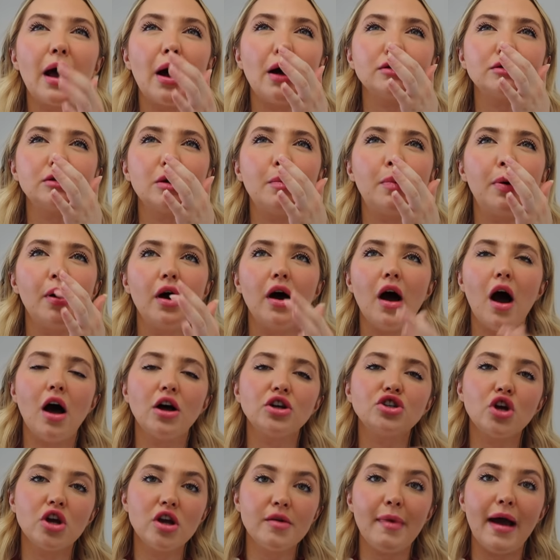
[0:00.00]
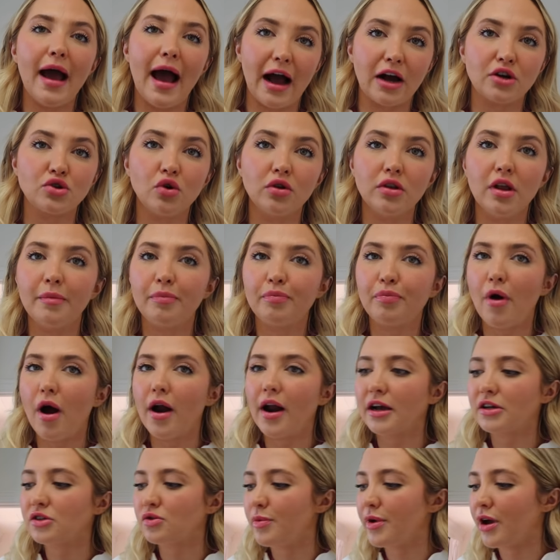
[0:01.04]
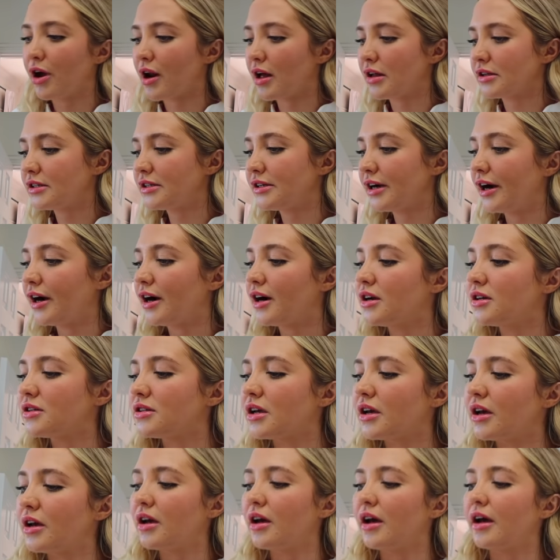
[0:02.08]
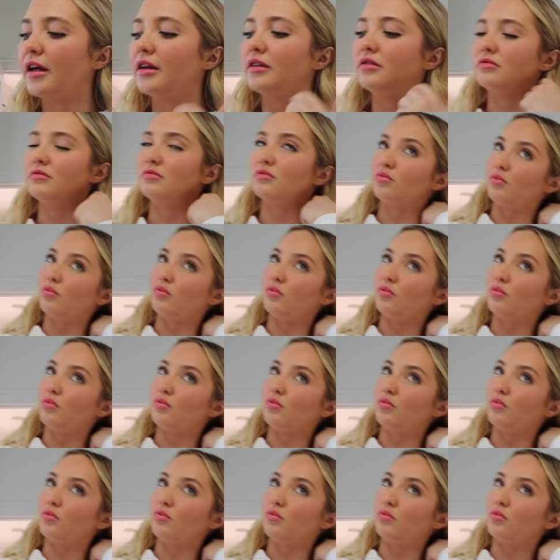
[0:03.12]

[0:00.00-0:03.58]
I also put, I'll show you my actual lip products when we go downstairs and